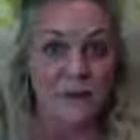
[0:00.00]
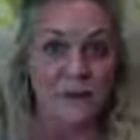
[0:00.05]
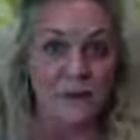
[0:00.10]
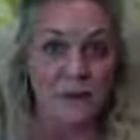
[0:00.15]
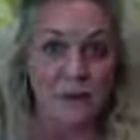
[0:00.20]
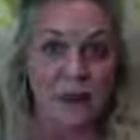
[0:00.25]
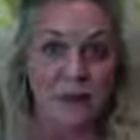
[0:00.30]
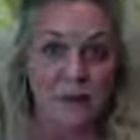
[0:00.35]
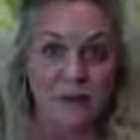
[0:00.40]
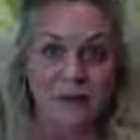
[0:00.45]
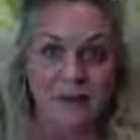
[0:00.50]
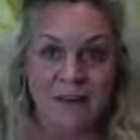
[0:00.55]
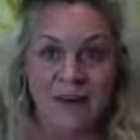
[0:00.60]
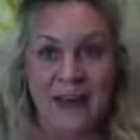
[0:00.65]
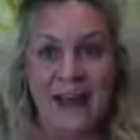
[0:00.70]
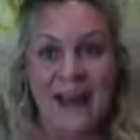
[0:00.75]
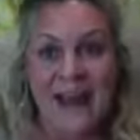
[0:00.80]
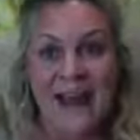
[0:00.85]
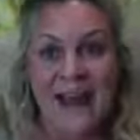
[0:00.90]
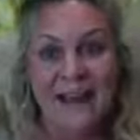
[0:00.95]
And we often
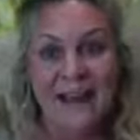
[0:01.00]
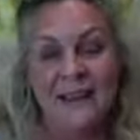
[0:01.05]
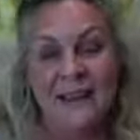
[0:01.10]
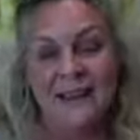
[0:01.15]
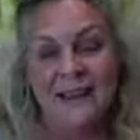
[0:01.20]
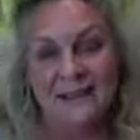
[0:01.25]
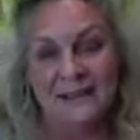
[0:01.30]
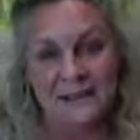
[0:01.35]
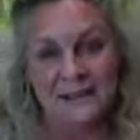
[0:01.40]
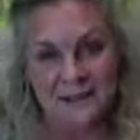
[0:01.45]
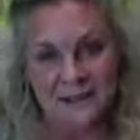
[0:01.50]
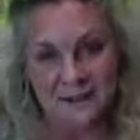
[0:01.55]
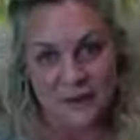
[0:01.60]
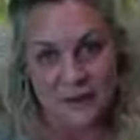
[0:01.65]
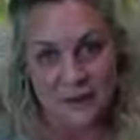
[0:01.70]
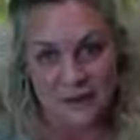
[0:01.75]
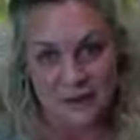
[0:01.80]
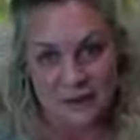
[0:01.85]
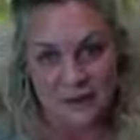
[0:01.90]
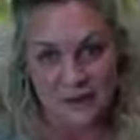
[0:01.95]
lack this as
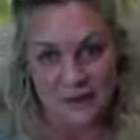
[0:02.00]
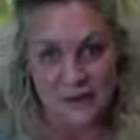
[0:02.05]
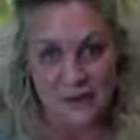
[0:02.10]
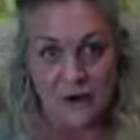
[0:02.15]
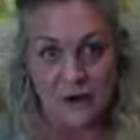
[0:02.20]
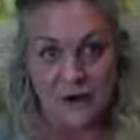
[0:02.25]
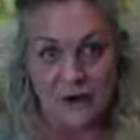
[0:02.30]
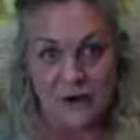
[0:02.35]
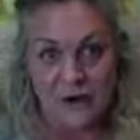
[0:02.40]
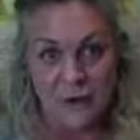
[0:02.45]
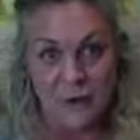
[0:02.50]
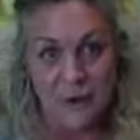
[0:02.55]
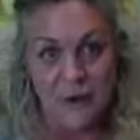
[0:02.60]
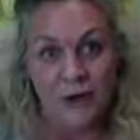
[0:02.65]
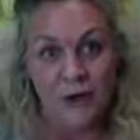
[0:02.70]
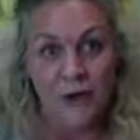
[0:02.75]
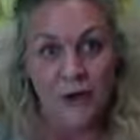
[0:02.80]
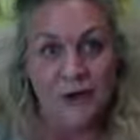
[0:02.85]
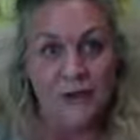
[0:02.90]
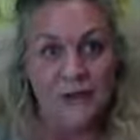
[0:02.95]
creative
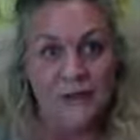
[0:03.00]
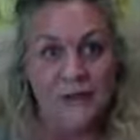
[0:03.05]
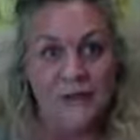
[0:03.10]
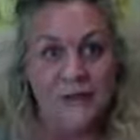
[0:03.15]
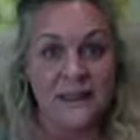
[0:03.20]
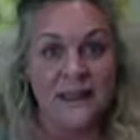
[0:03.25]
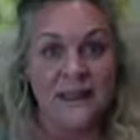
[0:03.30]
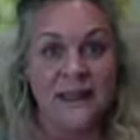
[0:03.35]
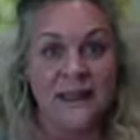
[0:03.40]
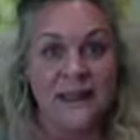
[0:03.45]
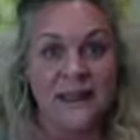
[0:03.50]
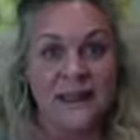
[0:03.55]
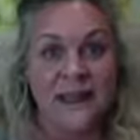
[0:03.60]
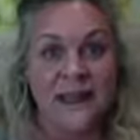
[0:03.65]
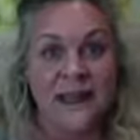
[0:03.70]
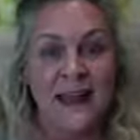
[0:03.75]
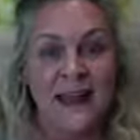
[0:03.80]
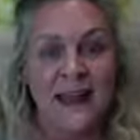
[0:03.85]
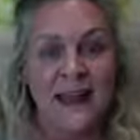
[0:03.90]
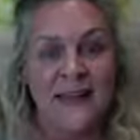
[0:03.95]
entrepreneurs.
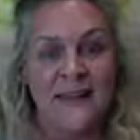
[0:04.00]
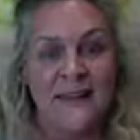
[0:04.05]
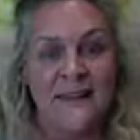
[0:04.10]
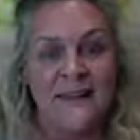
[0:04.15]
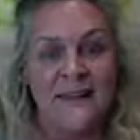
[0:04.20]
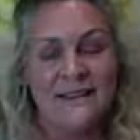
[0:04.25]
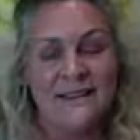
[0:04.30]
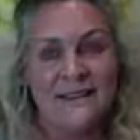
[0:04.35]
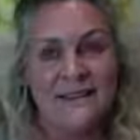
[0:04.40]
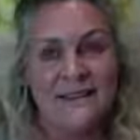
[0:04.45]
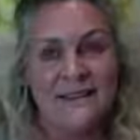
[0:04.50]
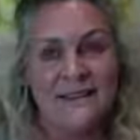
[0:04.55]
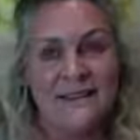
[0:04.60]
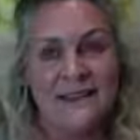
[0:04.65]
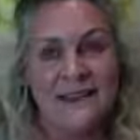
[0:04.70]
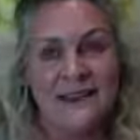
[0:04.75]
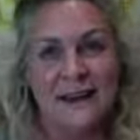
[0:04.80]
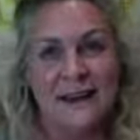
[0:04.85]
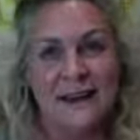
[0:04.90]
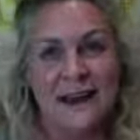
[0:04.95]
And
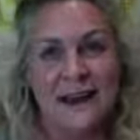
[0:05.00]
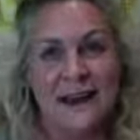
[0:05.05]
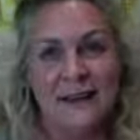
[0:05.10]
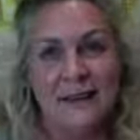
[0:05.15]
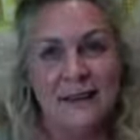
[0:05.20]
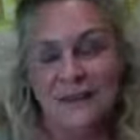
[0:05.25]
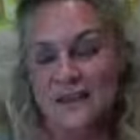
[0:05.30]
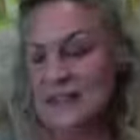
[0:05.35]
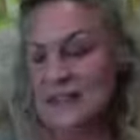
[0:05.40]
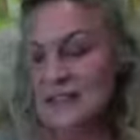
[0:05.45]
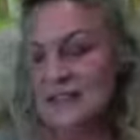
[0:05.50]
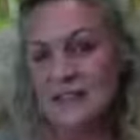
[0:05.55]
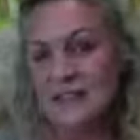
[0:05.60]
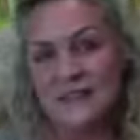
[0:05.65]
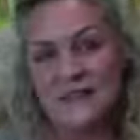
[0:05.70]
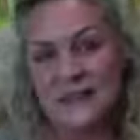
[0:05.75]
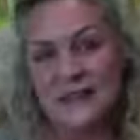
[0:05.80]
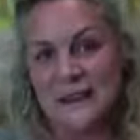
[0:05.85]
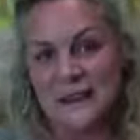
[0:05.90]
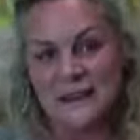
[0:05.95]
I'll just
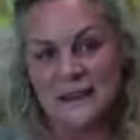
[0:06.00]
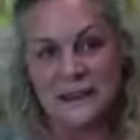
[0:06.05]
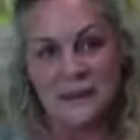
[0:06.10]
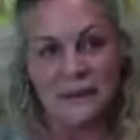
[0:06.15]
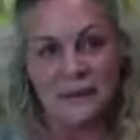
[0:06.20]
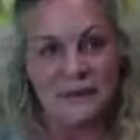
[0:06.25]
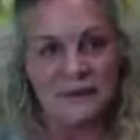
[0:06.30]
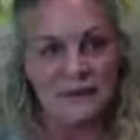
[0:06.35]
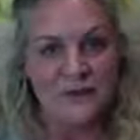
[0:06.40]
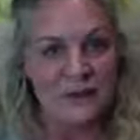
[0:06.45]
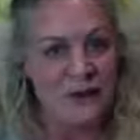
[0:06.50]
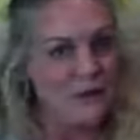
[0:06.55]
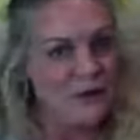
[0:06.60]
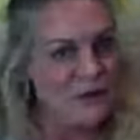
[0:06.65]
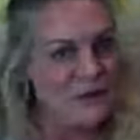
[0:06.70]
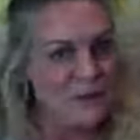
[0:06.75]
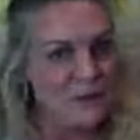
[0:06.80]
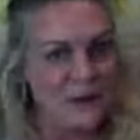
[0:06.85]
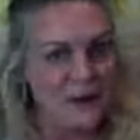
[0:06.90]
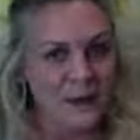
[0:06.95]
use the example of
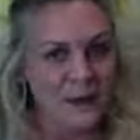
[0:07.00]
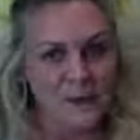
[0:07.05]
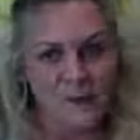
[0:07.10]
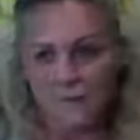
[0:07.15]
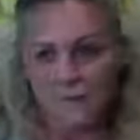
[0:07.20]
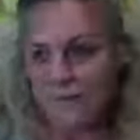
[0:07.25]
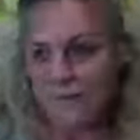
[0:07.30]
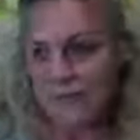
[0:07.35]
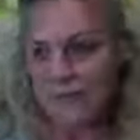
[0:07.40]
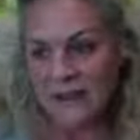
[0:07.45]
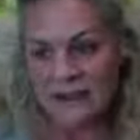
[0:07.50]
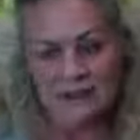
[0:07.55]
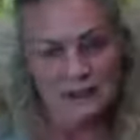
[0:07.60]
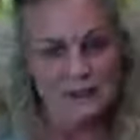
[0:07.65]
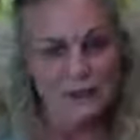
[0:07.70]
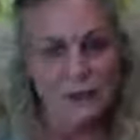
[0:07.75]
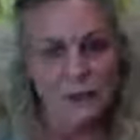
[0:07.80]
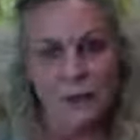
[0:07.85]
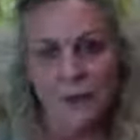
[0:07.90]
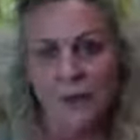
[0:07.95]
dogs, but this
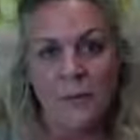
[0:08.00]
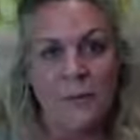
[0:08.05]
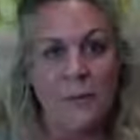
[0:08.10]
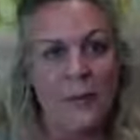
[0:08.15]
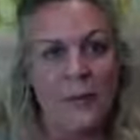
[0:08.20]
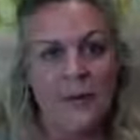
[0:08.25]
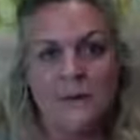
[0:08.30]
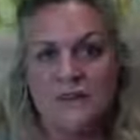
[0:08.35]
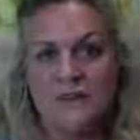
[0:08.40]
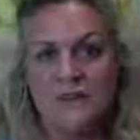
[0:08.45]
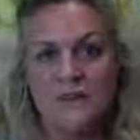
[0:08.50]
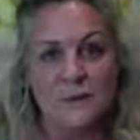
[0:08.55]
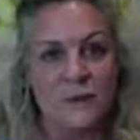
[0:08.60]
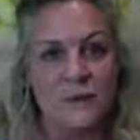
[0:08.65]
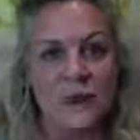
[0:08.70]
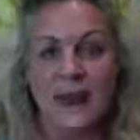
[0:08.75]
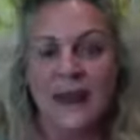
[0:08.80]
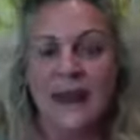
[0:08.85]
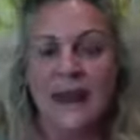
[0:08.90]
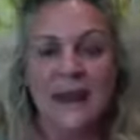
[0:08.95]
superimposes with
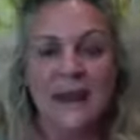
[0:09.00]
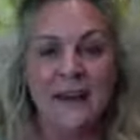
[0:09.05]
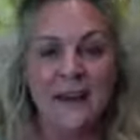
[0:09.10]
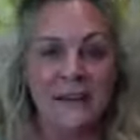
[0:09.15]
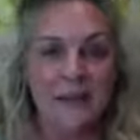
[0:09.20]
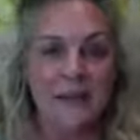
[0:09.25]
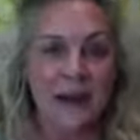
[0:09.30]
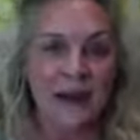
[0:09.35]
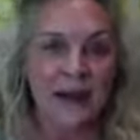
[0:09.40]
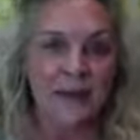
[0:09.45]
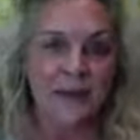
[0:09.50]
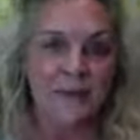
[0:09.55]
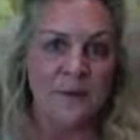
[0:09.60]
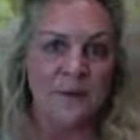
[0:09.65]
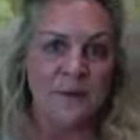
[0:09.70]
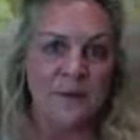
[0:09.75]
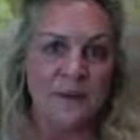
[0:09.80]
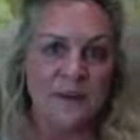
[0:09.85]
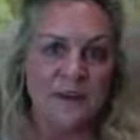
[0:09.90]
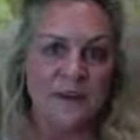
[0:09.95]
any other animal
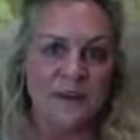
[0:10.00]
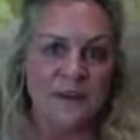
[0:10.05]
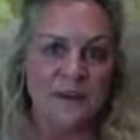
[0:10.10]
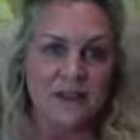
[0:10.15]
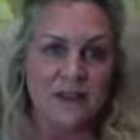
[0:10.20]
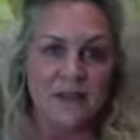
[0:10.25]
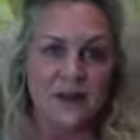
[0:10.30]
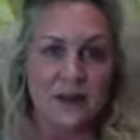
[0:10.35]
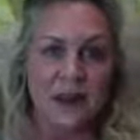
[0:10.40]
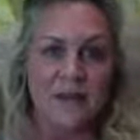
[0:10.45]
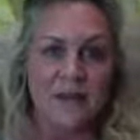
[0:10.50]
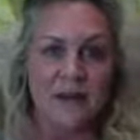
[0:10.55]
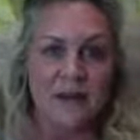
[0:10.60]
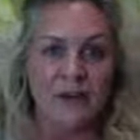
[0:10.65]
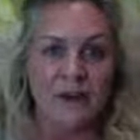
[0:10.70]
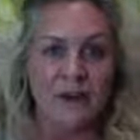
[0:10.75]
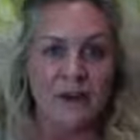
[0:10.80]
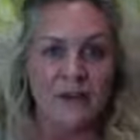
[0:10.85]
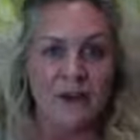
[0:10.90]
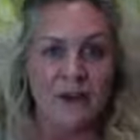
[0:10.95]
teachers that you have in
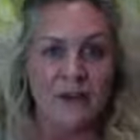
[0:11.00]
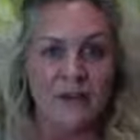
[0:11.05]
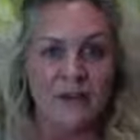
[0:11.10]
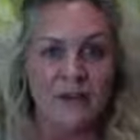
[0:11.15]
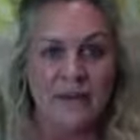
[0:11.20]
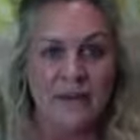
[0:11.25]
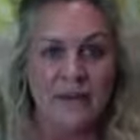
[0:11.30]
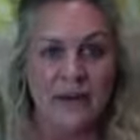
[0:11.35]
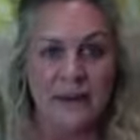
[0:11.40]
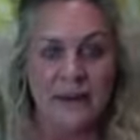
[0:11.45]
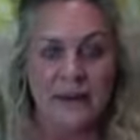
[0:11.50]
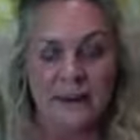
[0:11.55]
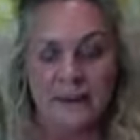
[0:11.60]
your life. Then,